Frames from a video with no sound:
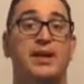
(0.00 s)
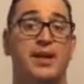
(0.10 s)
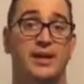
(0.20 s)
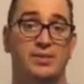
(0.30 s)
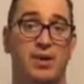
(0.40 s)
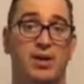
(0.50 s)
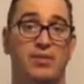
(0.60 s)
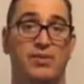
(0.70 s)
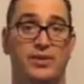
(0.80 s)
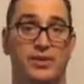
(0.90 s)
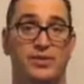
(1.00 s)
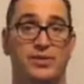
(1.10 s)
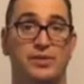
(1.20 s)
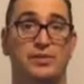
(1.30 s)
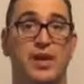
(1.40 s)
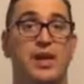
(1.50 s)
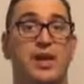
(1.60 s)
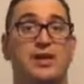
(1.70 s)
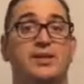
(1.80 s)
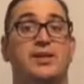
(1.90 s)
The next part, what they'll do
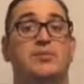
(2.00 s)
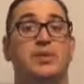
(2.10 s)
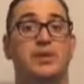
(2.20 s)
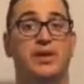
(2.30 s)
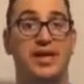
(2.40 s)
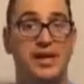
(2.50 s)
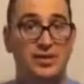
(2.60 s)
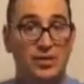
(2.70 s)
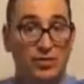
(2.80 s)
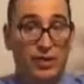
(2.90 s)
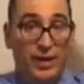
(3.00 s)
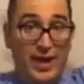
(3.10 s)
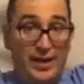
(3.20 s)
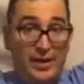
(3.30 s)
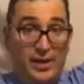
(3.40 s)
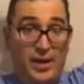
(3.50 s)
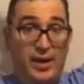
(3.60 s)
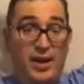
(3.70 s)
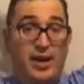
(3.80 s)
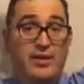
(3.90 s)
is they'll put their hands over their head,
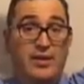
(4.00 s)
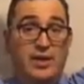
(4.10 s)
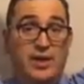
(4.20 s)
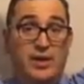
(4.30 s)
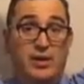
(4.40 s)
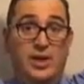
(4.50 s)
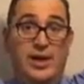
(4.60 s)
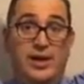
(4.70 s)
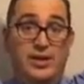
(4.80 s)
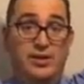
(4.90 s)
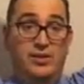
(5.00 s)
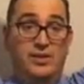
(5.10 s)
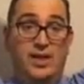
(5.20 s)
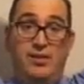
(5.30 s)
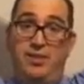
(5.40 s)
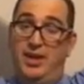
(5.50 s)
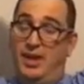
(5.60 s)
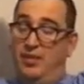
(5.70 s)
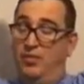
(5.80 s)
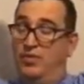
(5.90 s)
and they're going to go ahead and do the same
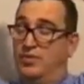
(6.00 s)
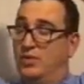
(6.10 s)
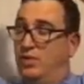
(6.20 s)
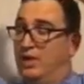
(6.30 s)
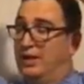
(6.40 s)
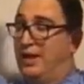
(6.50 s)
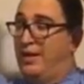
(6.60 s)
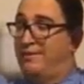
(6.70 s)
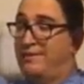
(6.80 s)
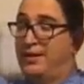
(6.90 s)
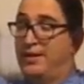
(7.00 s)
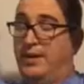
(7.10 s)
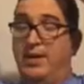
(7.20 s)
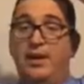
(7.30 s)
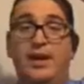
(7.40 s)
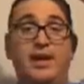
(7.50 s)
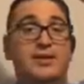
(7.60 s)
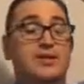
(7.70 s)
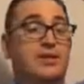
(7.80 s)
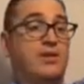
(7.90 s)
thing and move slowly left
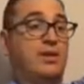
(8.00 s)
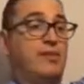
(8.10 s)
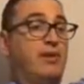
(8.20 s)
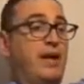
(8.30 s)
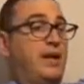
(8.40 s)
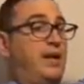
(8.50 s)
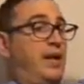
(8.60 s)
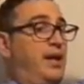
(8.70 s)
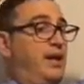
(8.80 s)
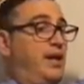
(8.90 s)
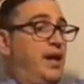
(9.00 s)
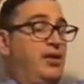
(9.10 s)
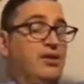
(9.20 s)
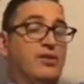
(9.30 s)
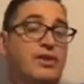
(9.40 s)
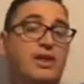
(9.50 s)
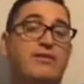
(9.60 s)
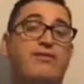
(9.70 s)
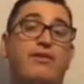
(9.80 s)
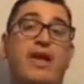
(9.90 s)
and slowly right. And again, you're
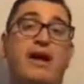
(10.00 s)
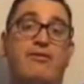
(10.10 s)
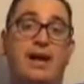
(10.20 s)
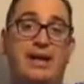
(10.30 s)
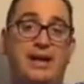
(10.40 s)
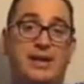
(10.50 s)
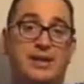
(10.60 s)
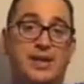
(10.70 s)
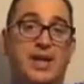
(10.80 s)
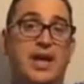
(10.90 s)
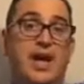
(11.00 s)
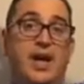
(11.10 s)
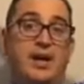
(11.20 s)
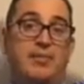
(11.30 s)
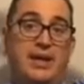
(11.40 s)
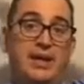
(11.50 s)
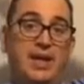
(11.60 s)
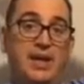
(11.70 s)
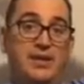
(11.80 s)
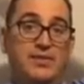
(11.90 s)
looking for that redness, any
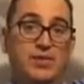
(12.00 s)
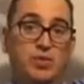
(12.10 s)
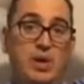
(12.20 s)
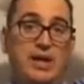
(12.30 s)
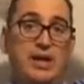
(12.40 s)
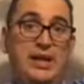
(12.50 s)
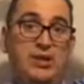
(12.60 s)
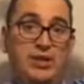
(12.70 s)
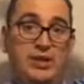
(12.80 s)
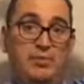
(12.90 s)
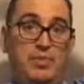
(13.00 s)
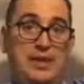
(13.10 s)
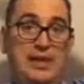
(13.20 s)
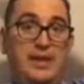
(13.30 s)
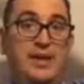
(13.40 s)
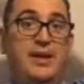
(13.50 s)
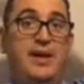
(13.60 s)
kind of swelling or dimpling